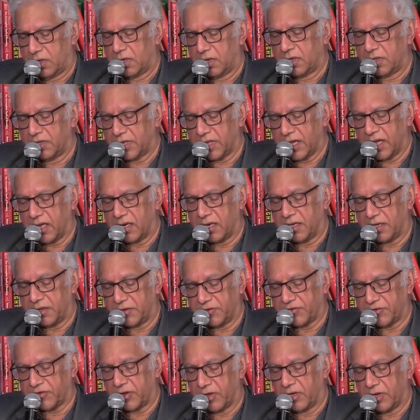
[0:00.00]
that
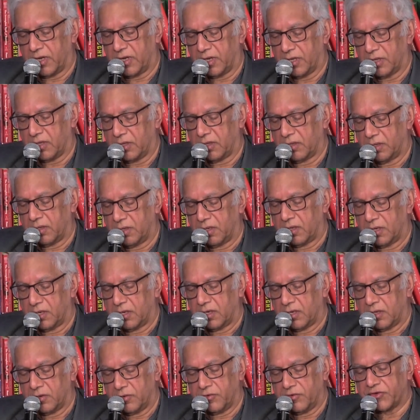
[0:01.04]
exile,
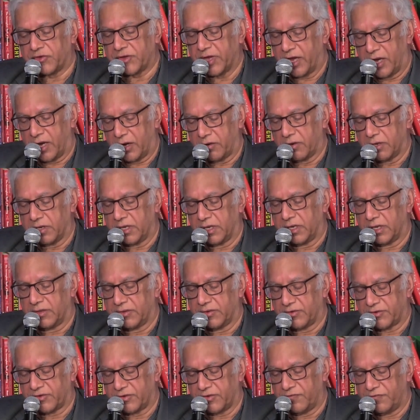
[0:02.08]
whose
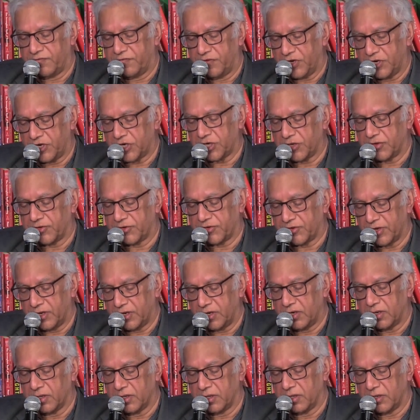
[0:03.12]
arrogance and vicious
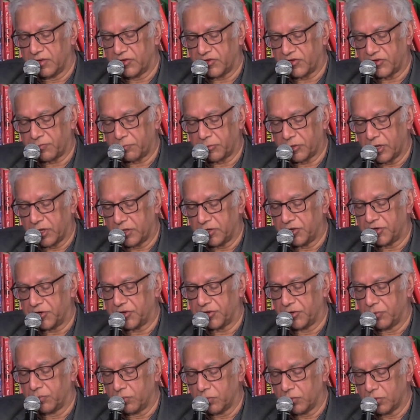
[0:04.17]
indolence
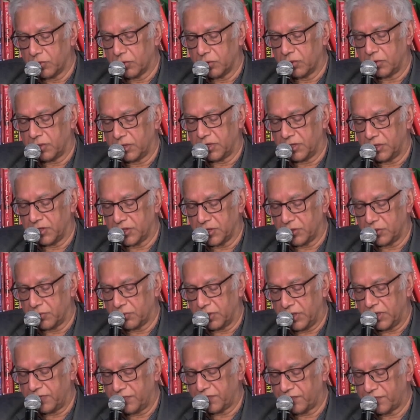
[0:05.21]
plunged the world into
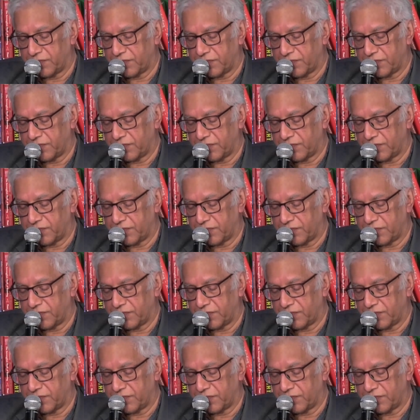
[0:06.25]
grief.